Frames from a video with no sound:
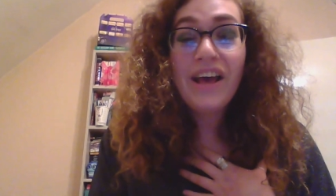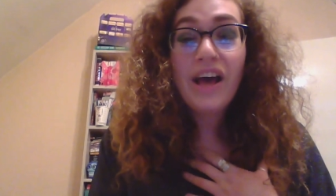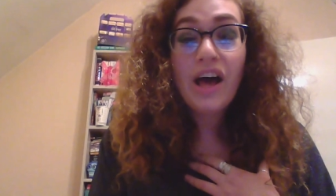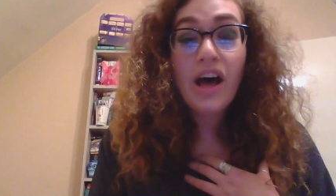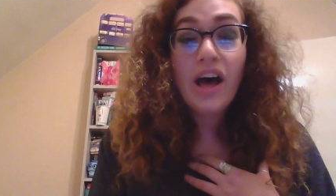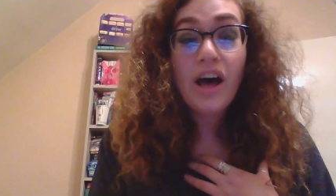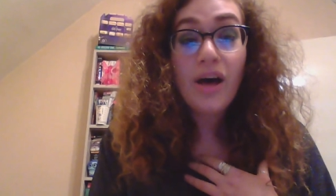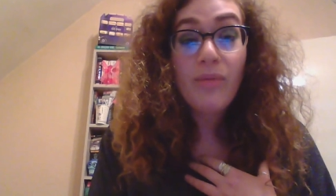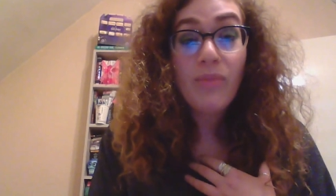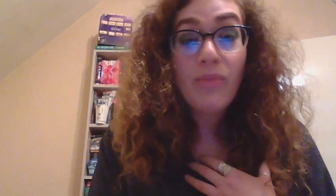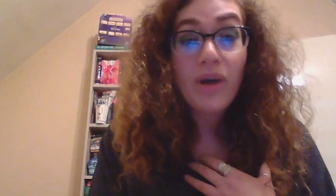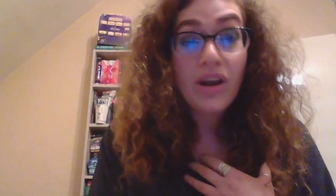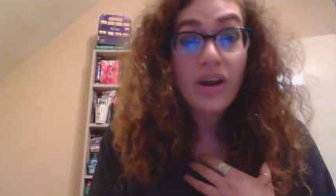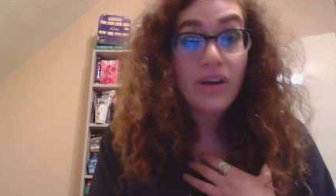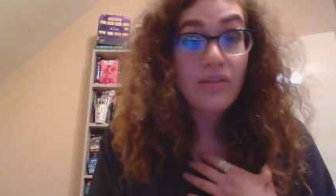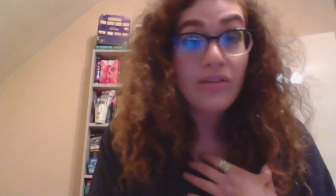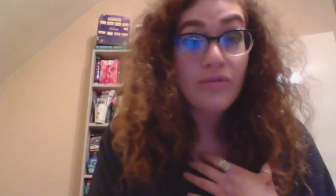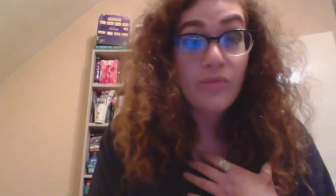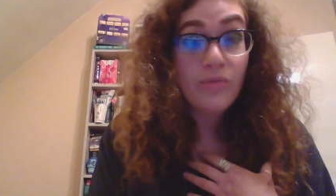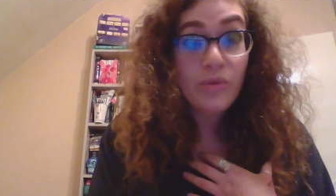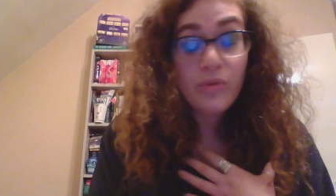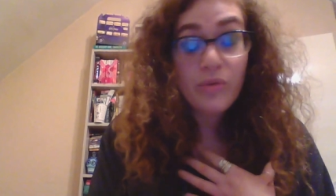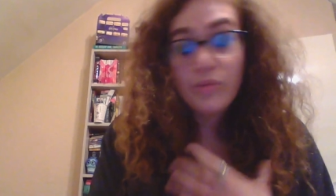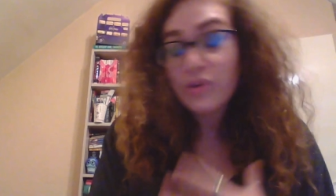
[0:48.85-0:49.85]
And
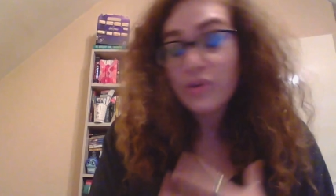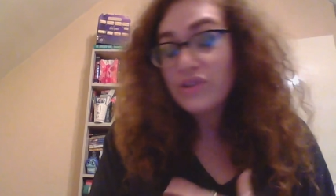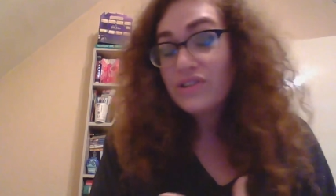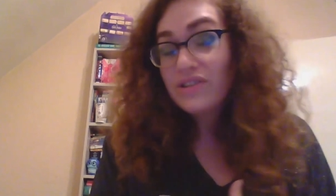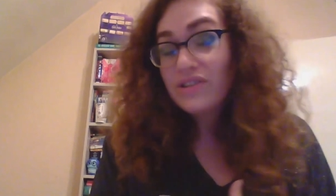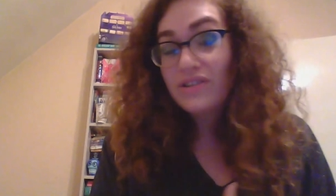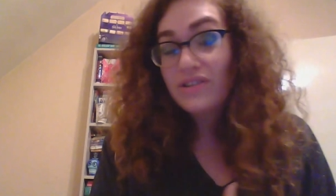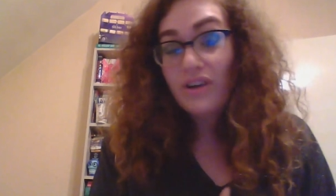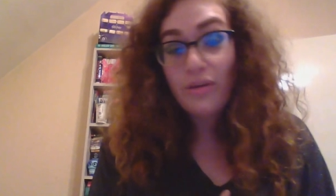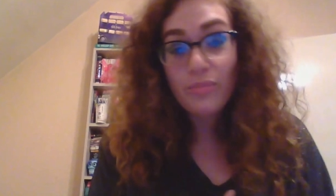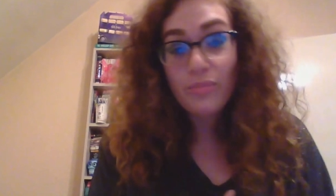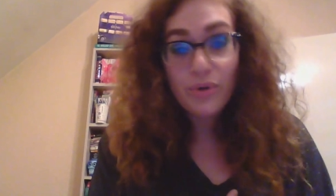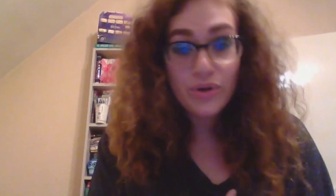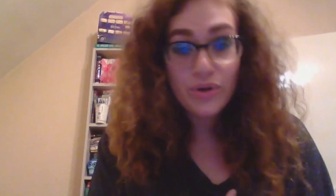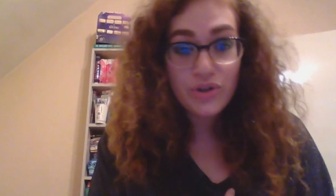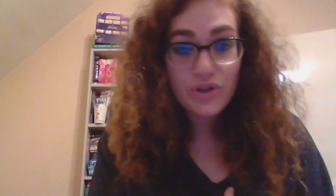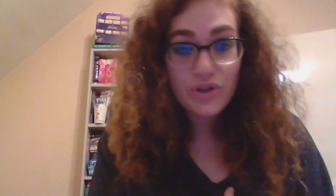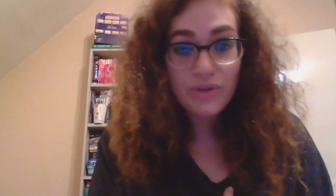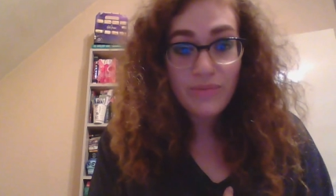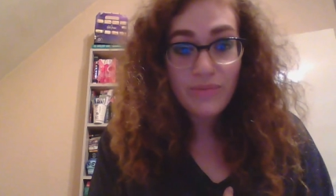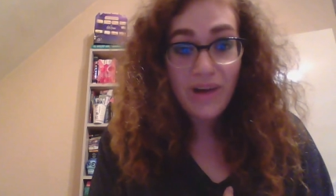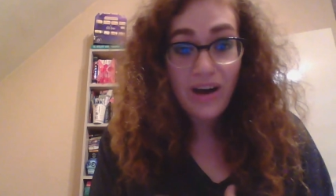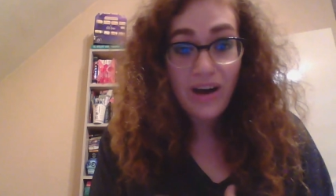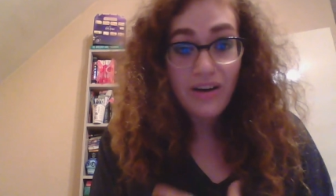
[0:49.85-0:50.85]
I've been wanting to start
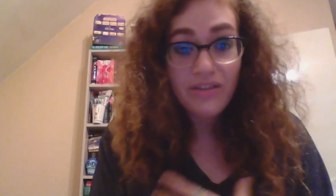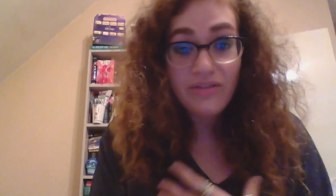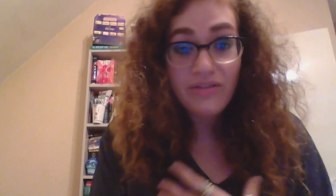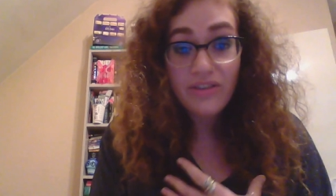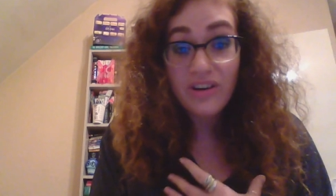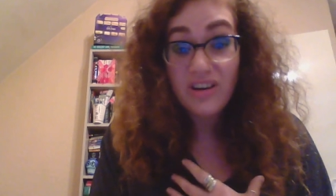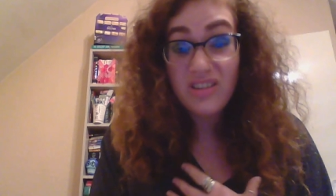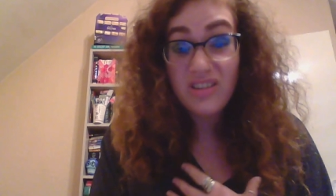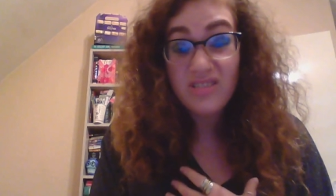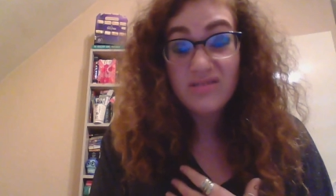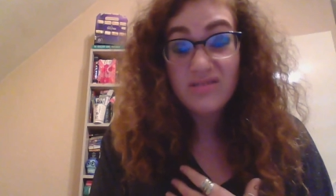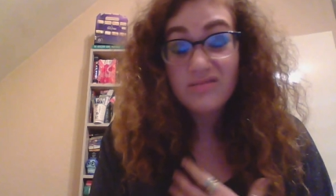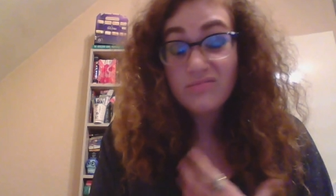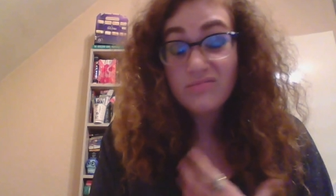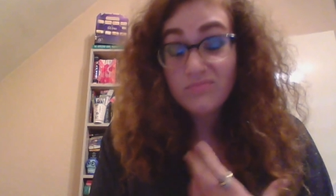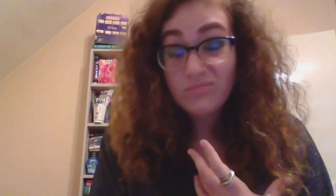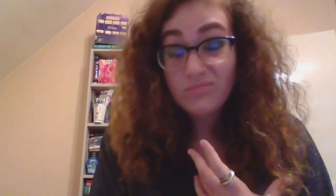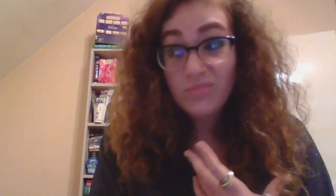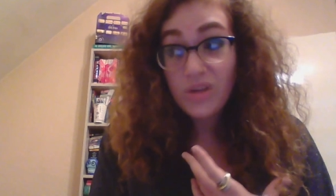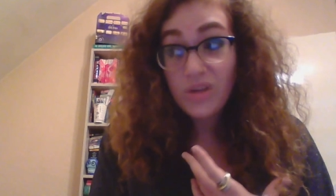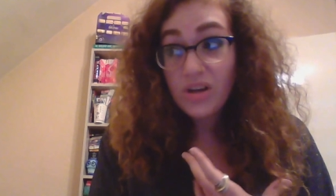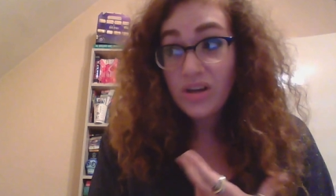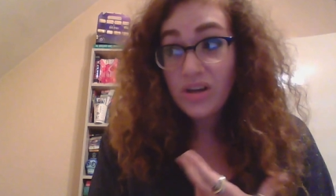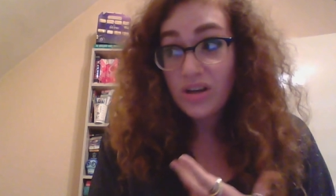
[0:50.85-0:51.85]
BookTube now for
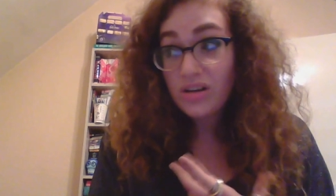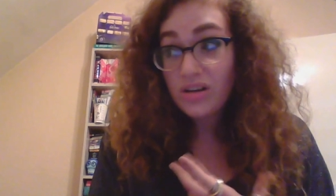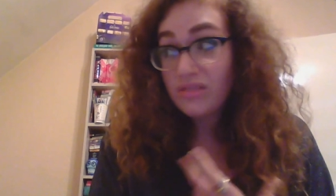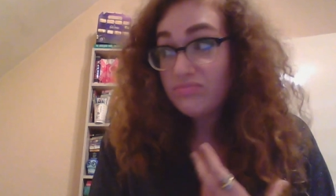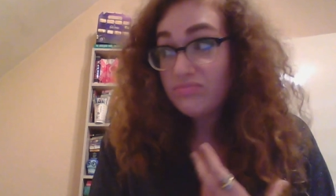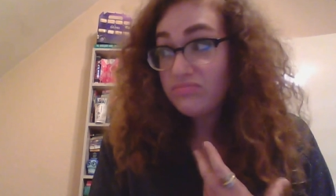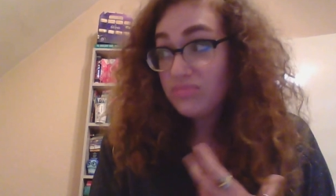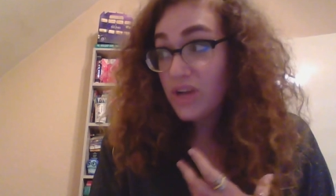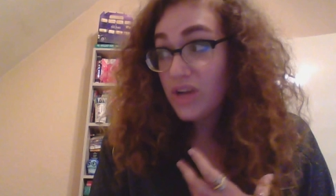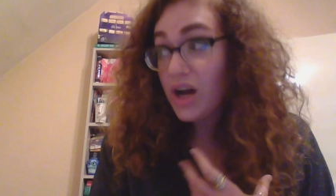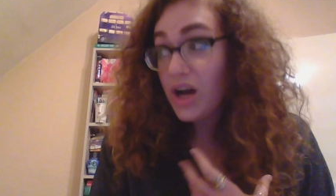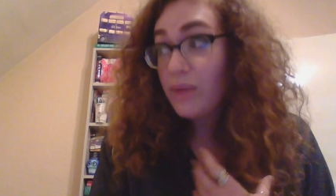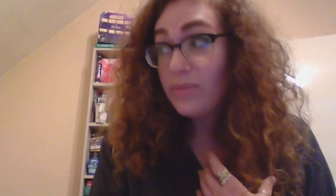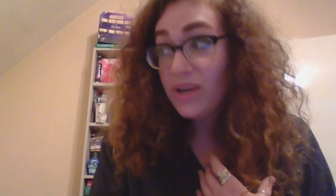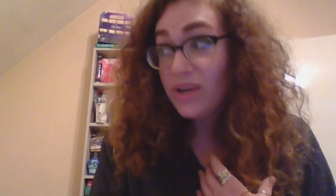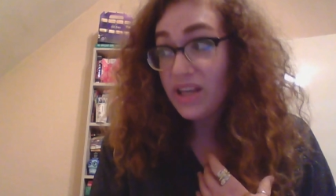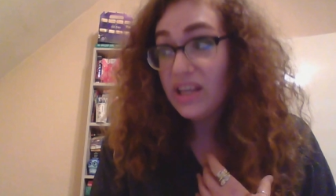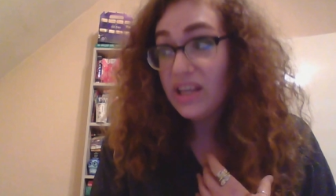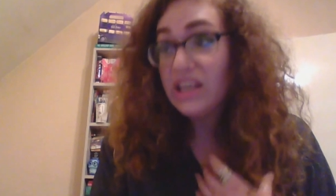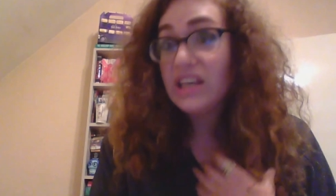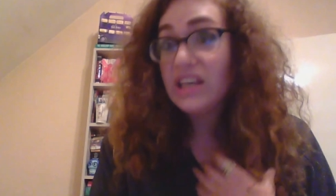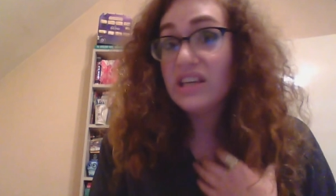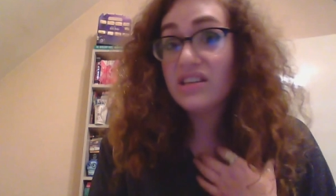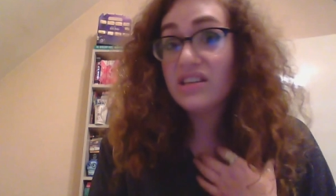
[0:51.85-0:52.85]
a couple of
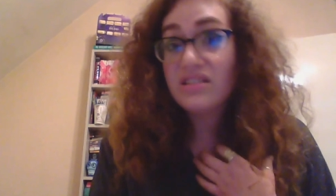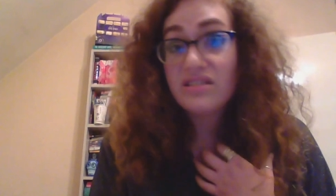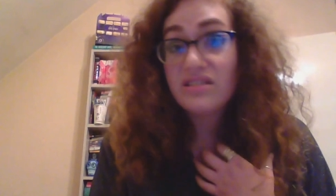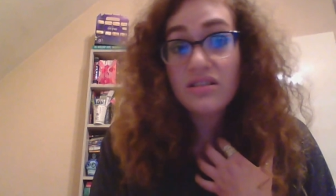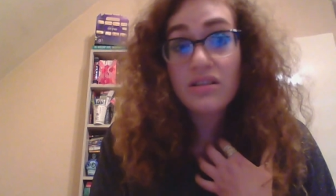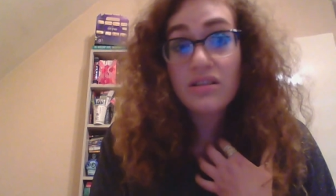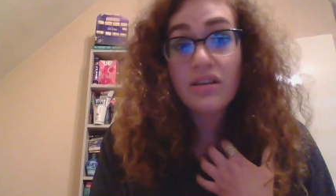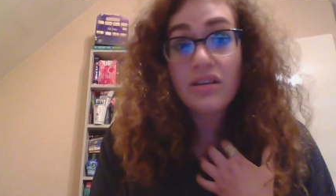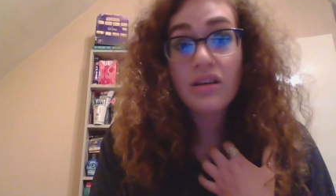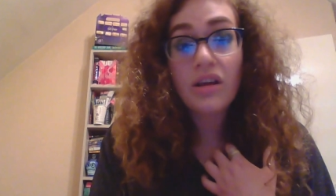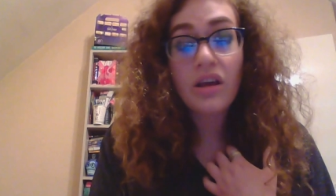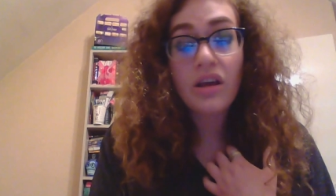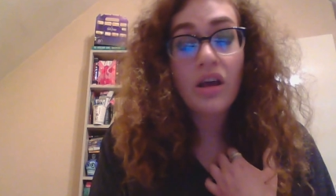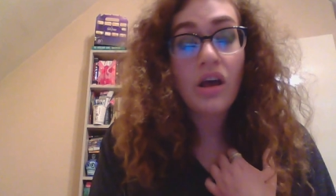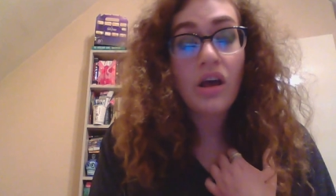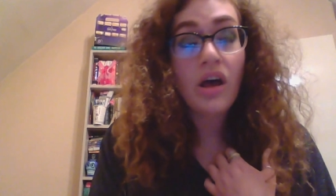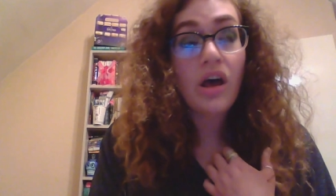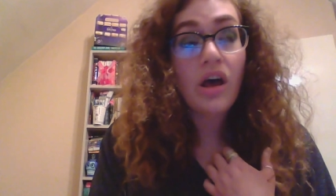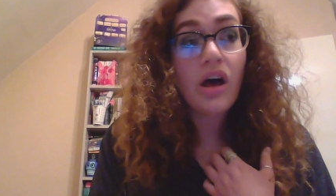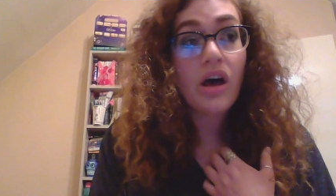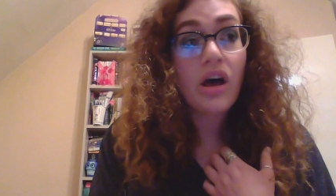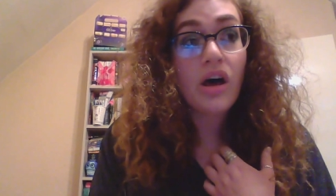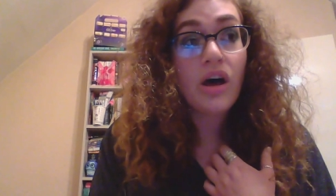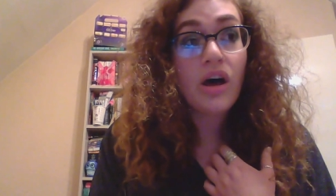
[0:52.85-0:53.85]
years,
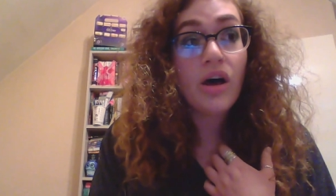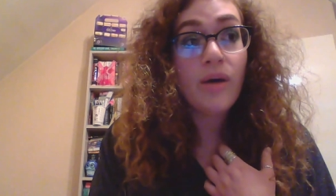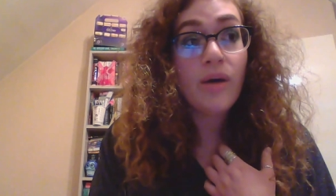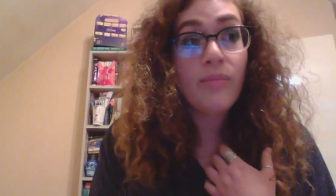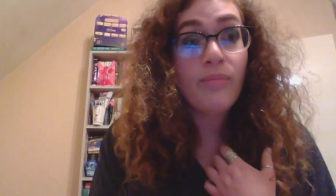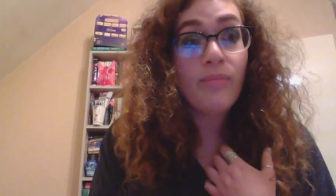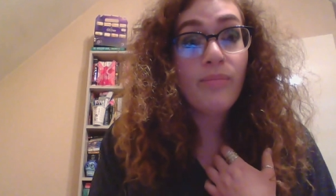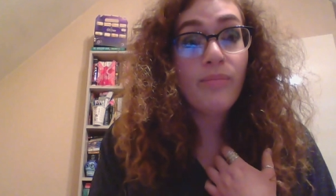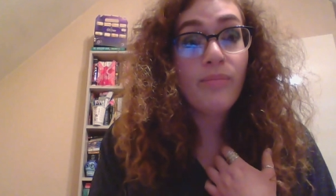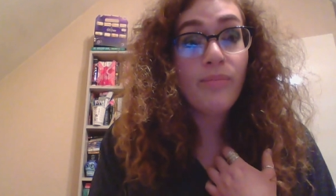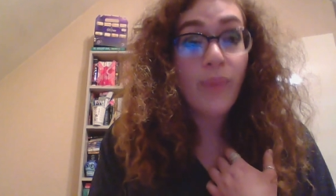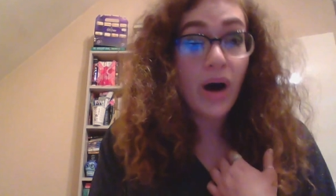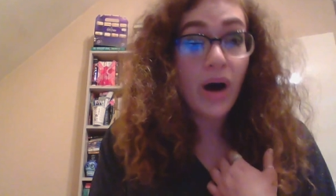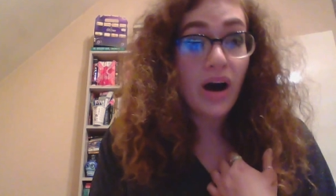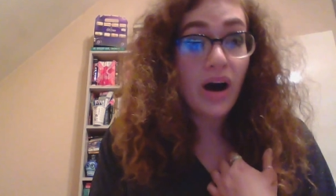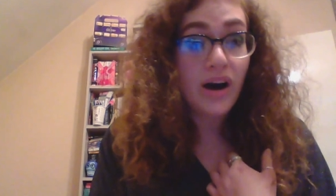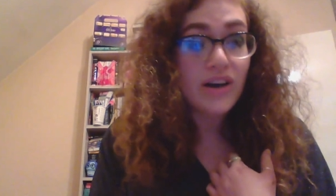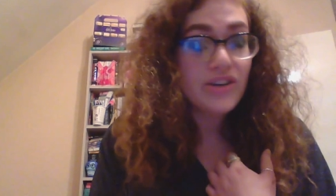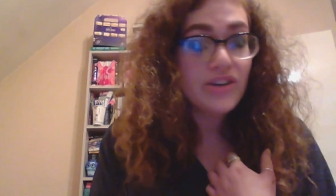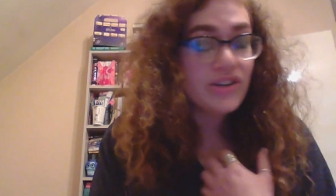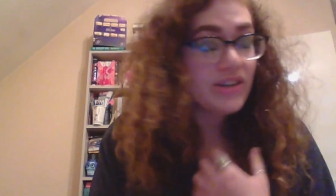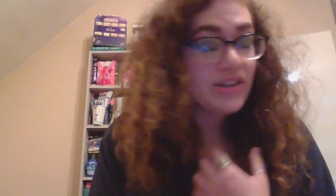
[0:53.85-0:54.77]
but I